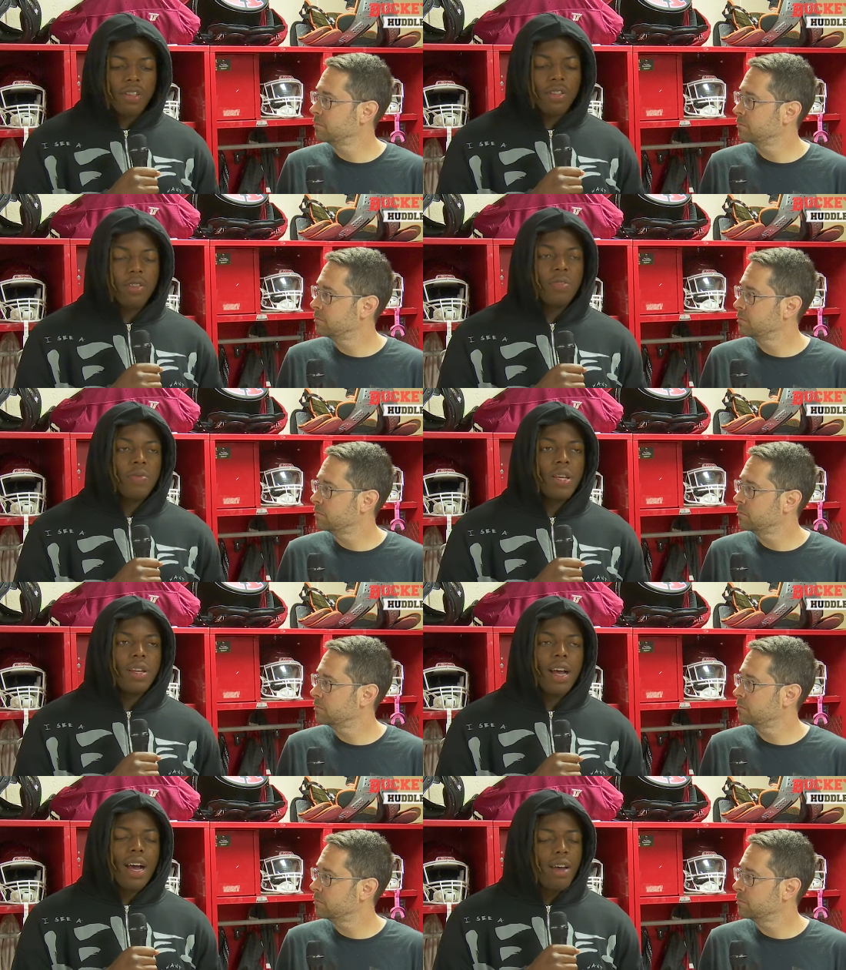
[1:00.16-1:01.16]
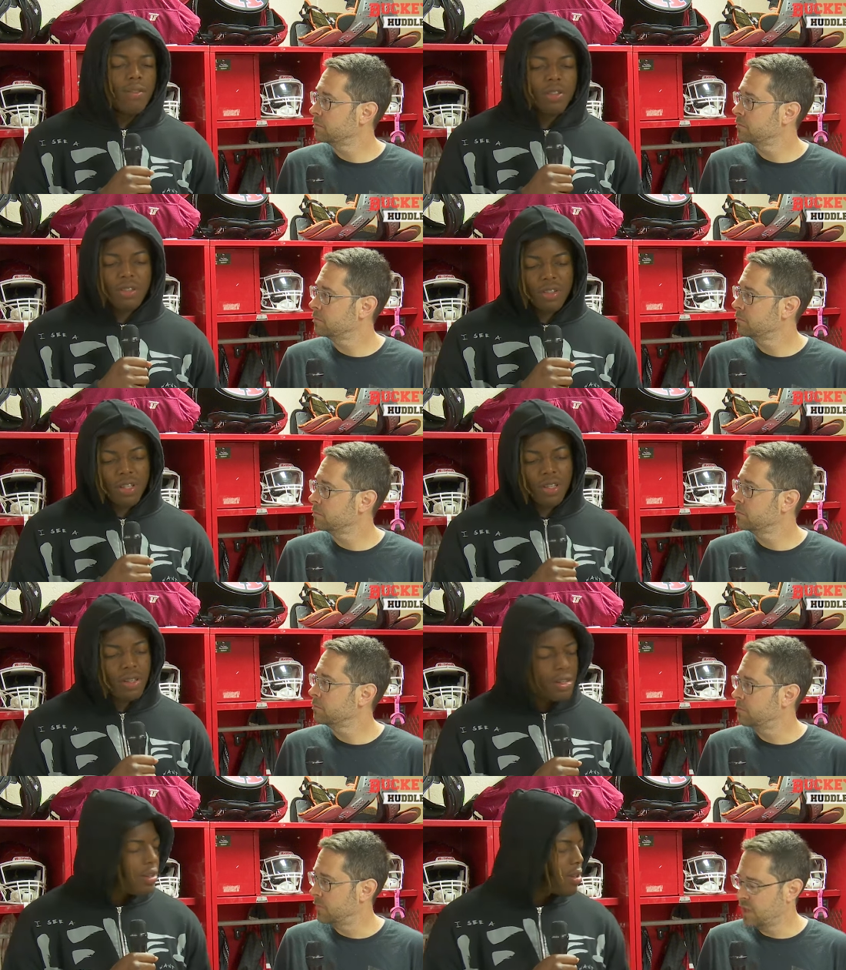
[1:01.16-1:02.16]
Speaker 1: just been hot ever since then.
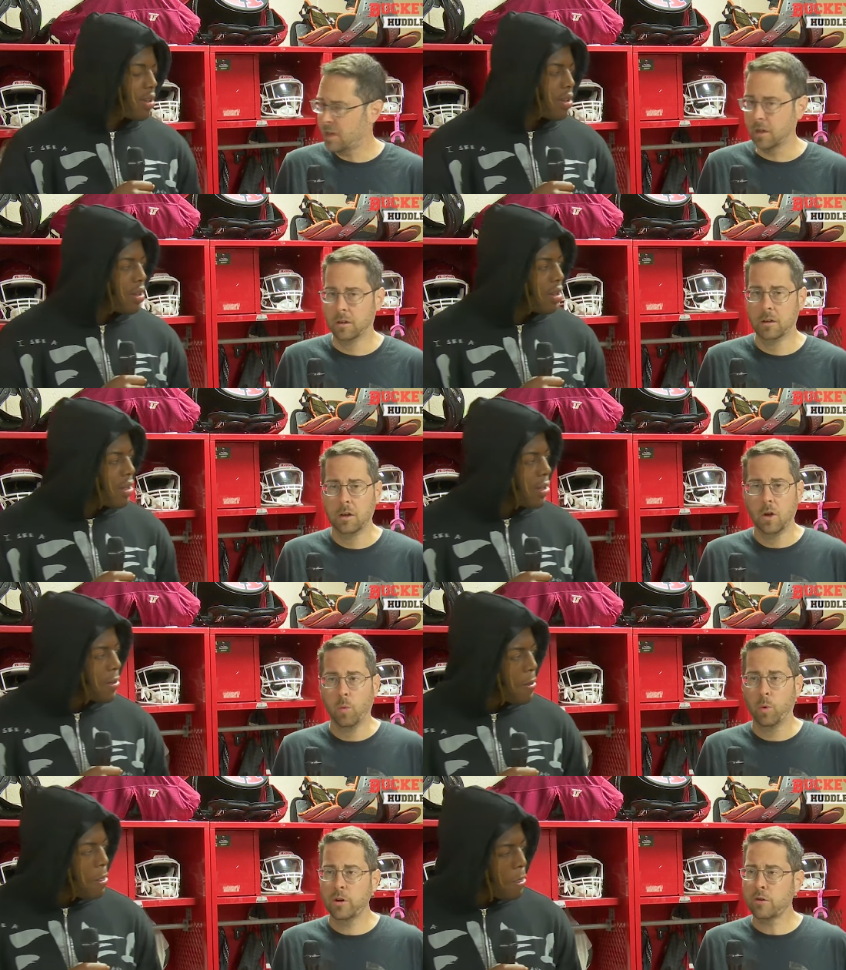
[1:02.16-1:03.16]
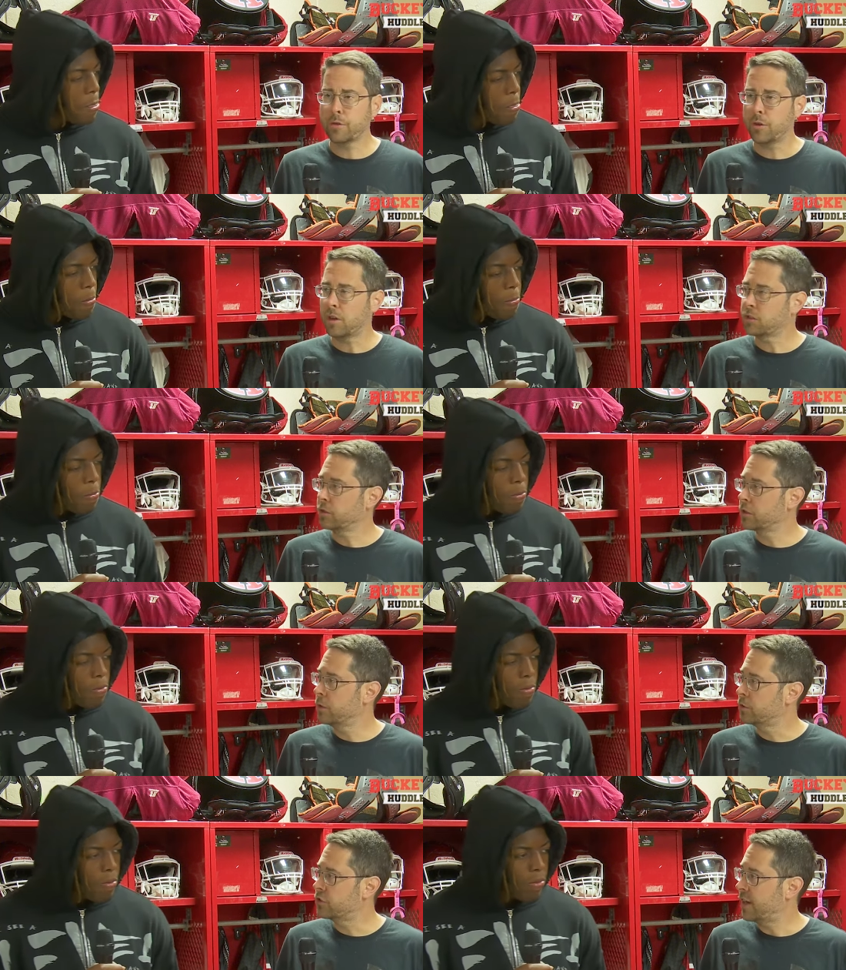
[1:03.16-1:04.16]
Speaker 2: Yeah. What are your thoughts on
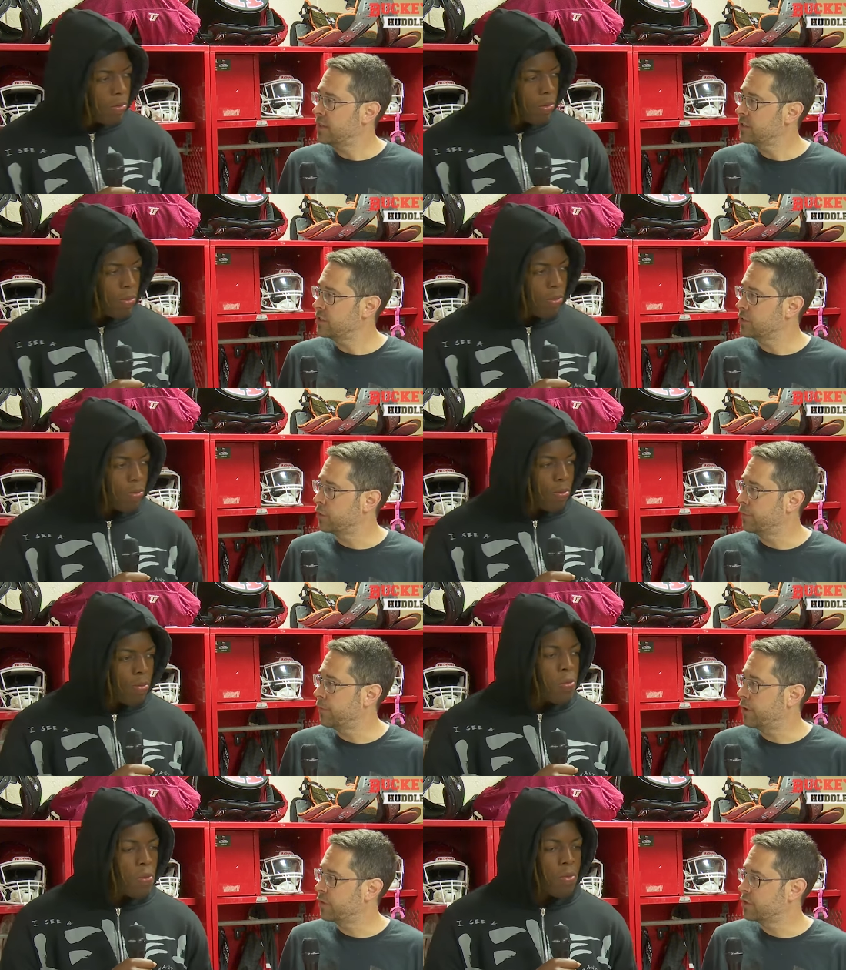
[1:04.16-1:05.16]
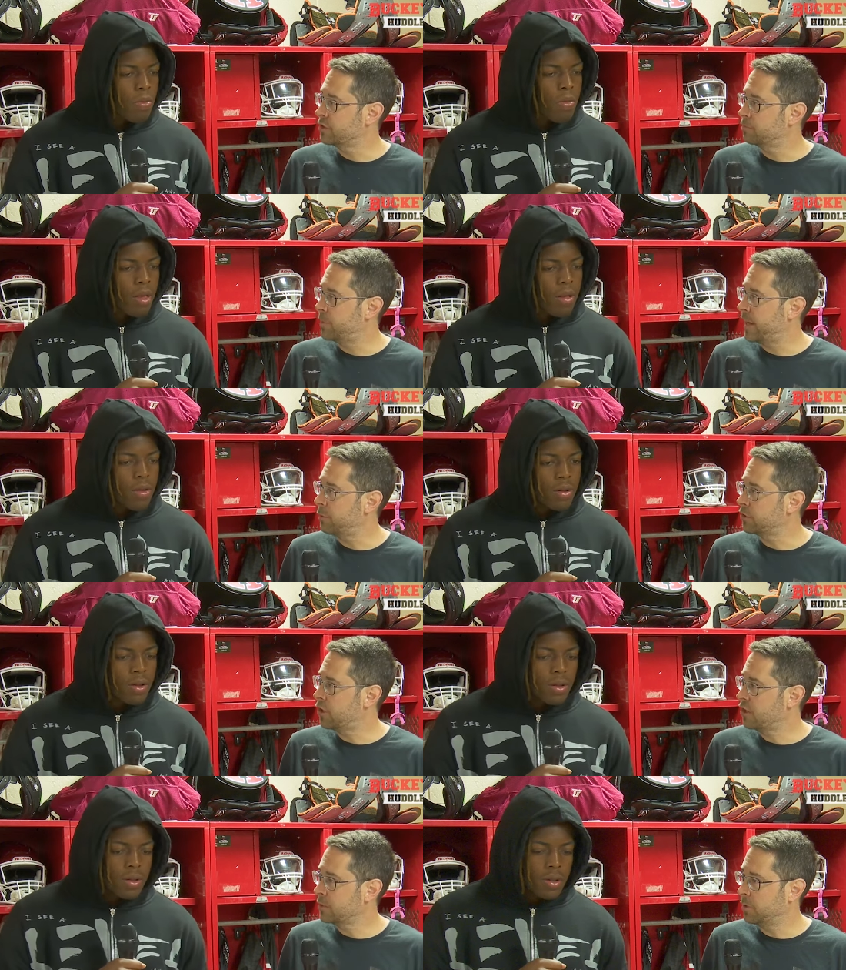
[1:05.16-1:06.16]
Coach Johnson so far, just being able to
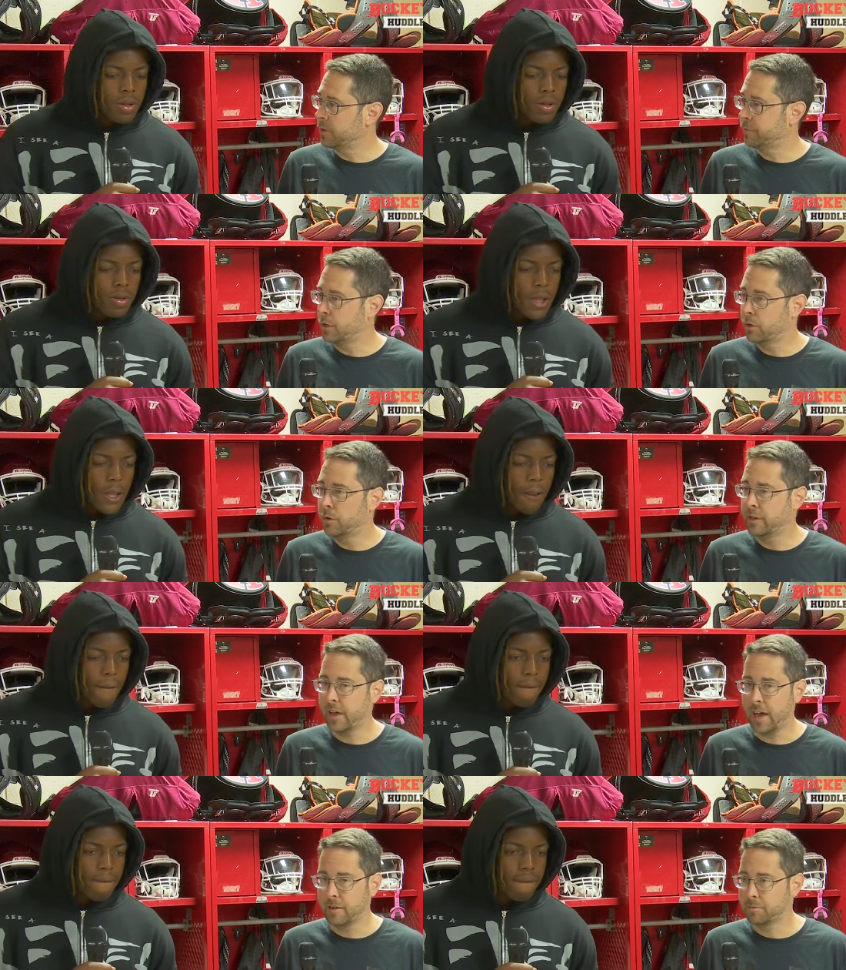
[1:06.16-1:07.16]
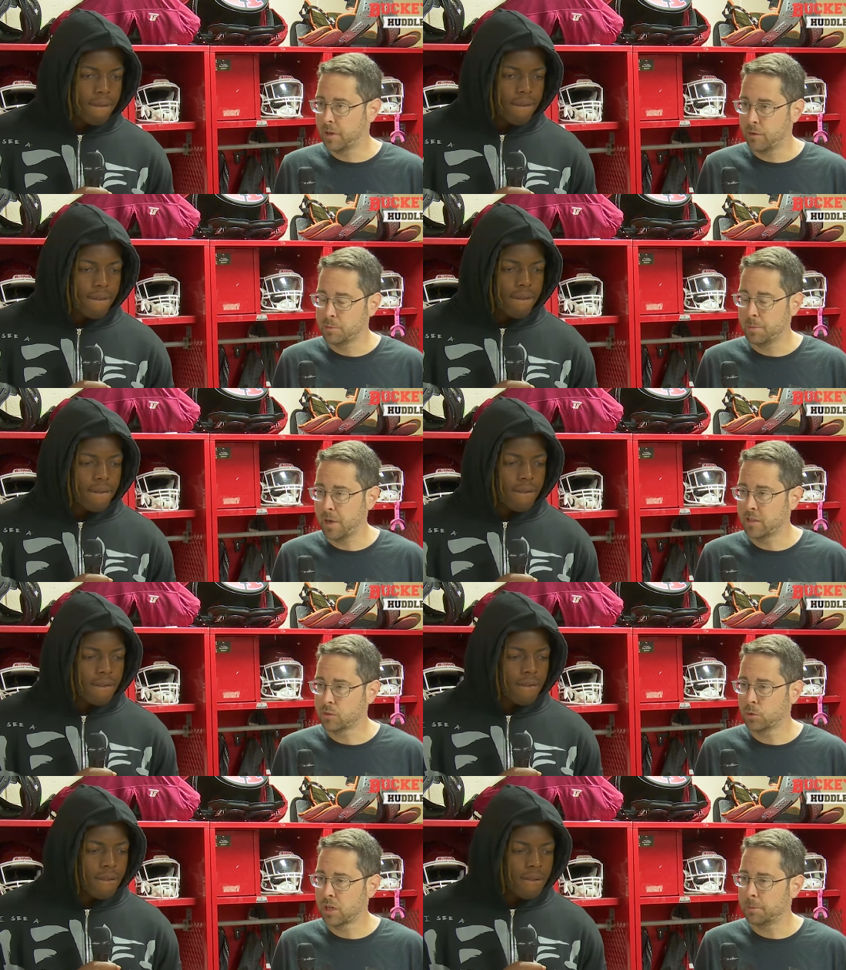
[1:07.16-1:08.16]
talk to him on the phone? And I know he's been by the school a